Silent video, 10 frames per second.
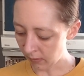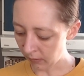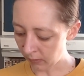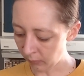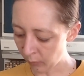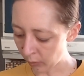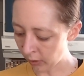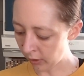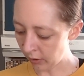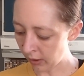a little
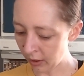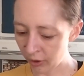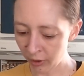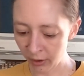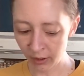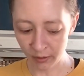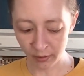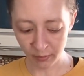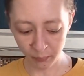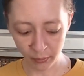more than I should. These are
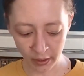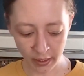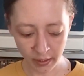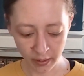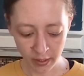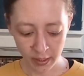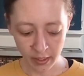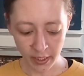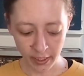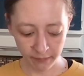some pretty
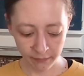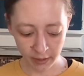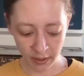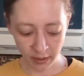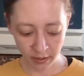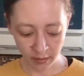hefty